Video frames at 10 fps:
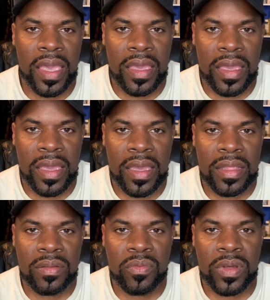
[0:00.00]

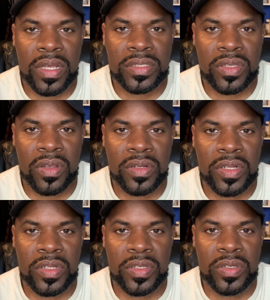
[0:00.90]
And what I started to
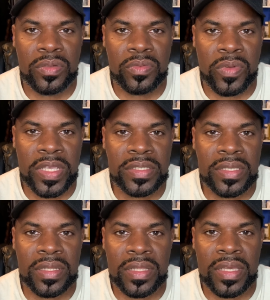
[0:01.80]
do
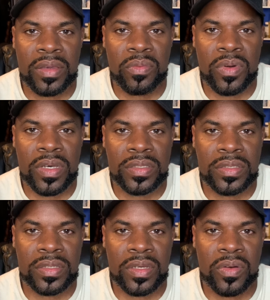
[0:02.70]
recently was
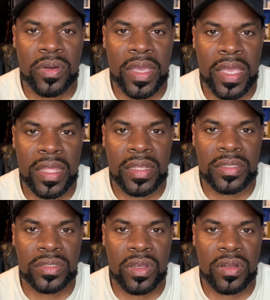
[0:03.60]
to go ahead and
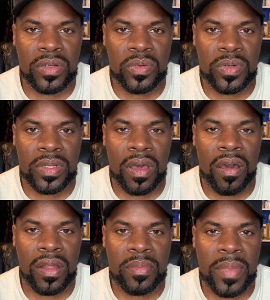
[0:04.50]
start doing
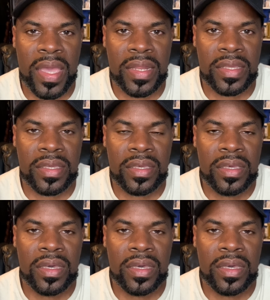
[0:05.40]
automatic